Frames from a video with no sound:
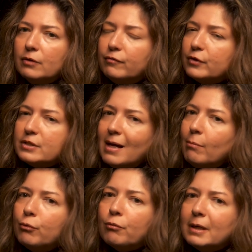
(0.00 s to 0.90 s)
for
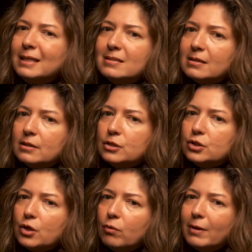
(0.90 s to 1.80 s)
some
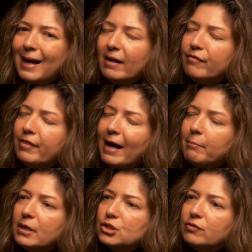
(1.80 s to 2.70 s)
reason, don't have
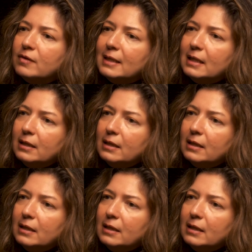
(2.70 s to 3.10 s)
that much of an